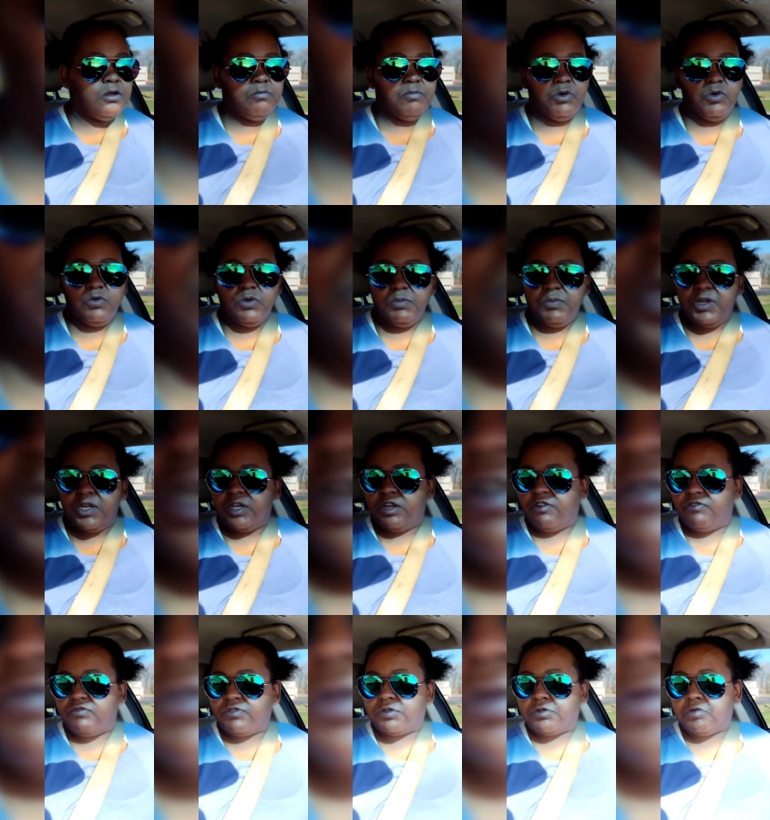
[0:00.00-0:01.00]
But we've been there
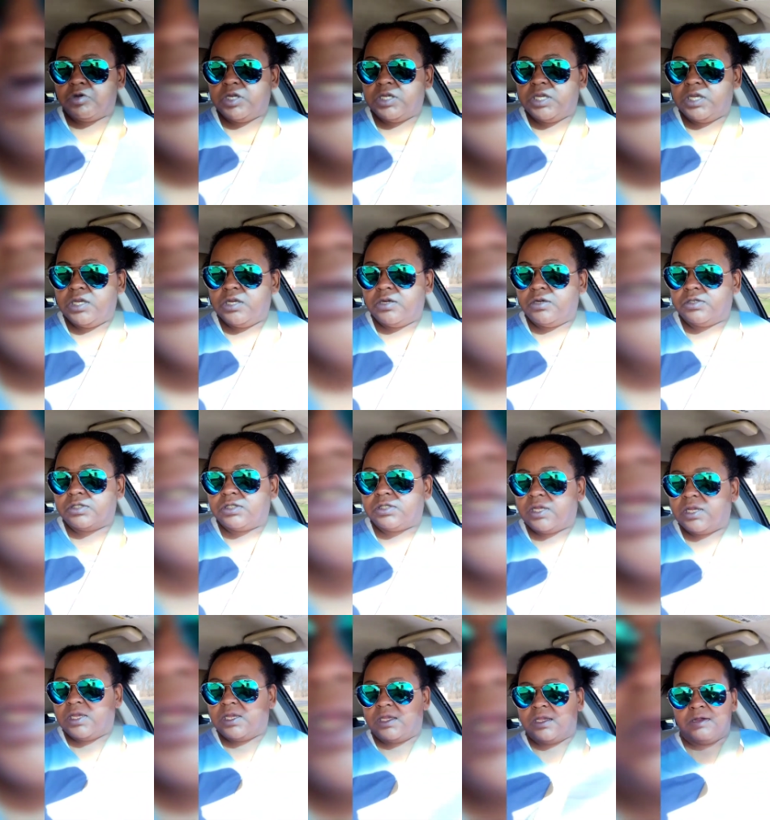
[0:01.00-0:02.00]
for three years,
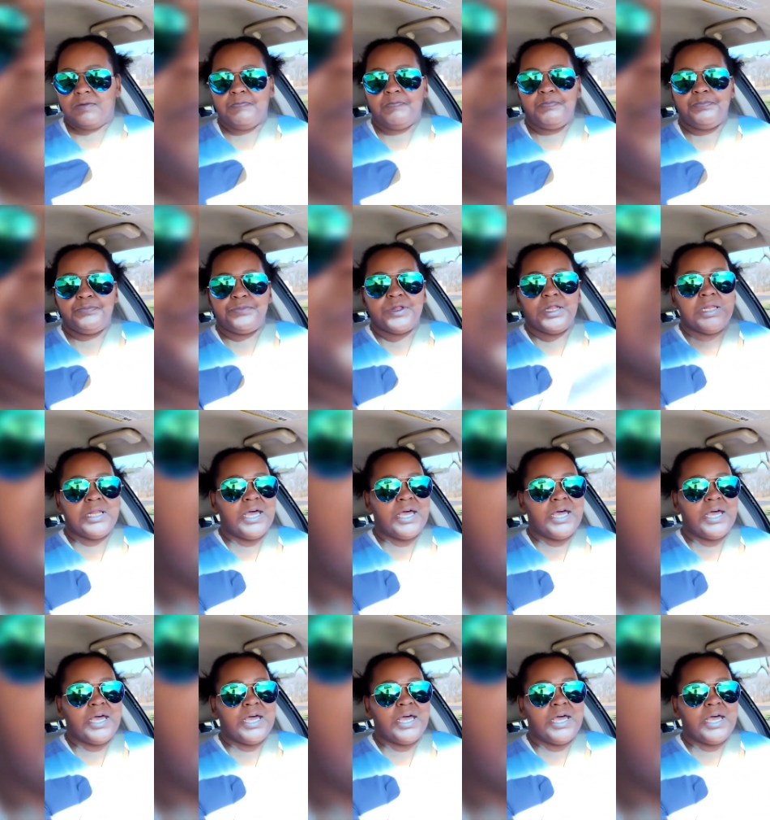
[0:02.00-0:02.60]
and